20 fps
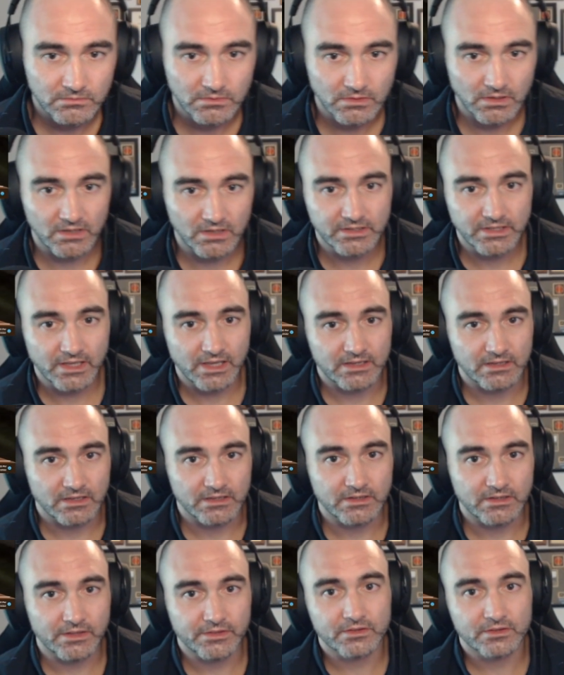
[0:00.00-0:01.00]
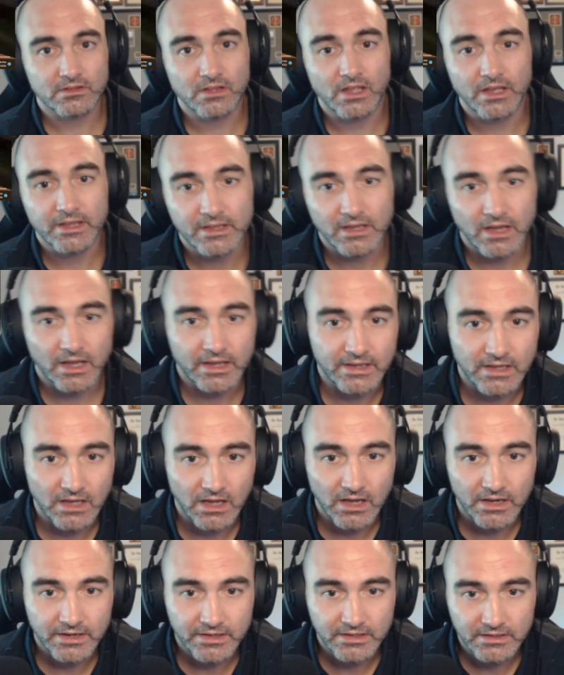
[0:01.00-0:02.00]
again, another like
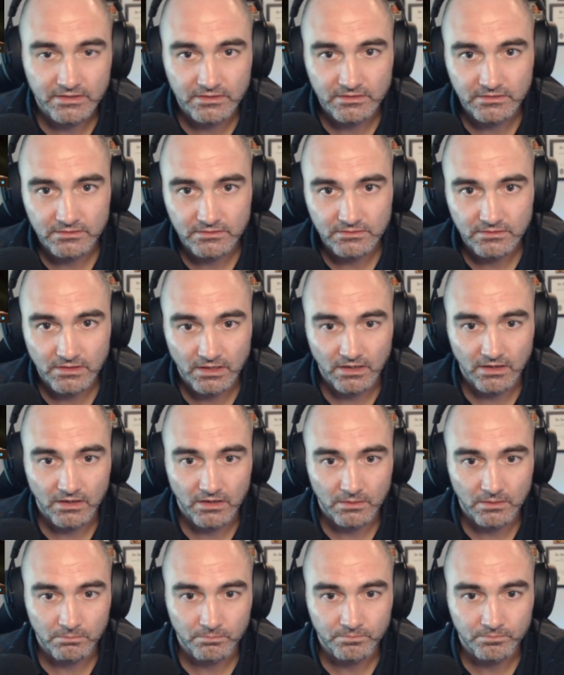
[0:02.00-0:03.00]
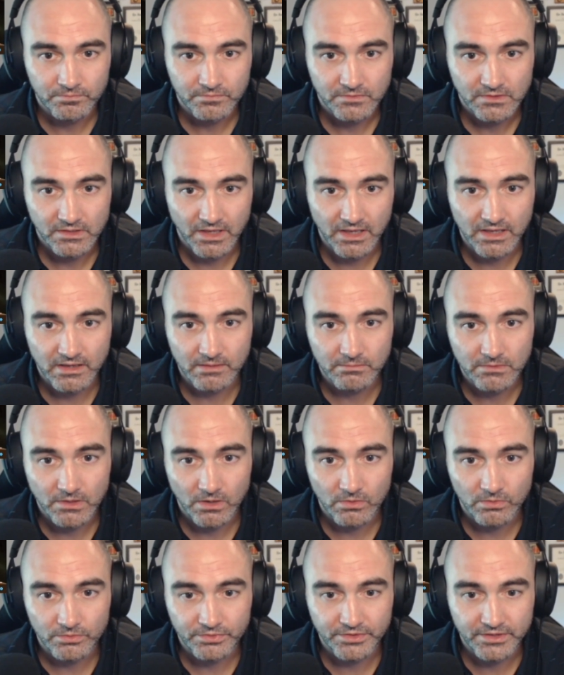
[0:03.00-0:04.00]
iconic um, game.
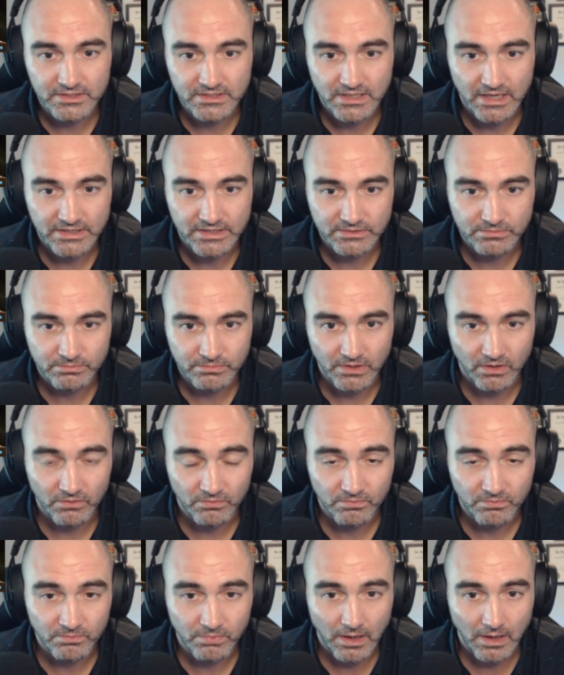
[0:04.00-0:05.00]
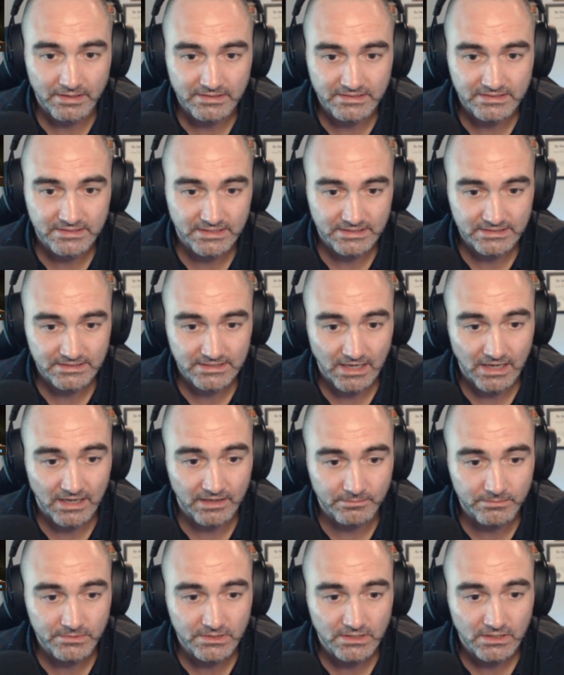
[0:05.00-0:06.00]
Though this has you know probably six
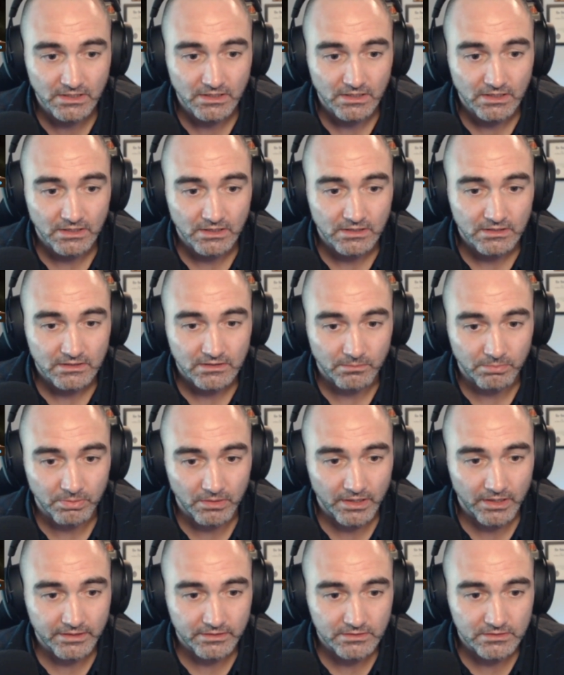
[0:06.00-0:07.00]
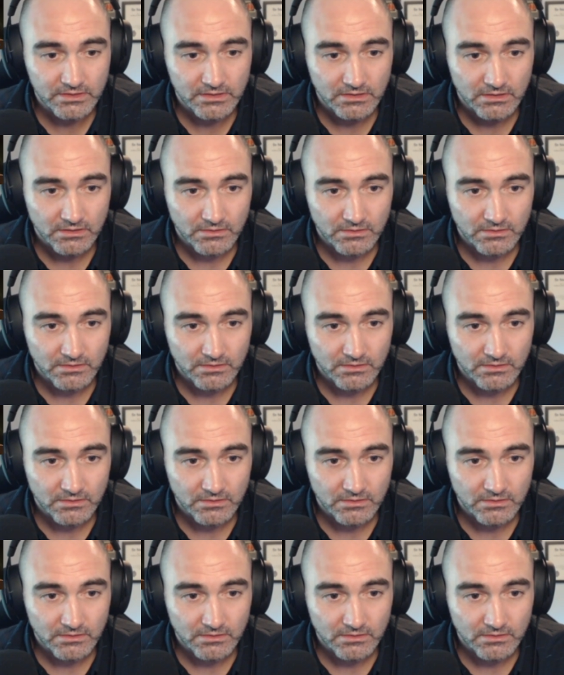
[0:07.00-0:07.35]
times the players.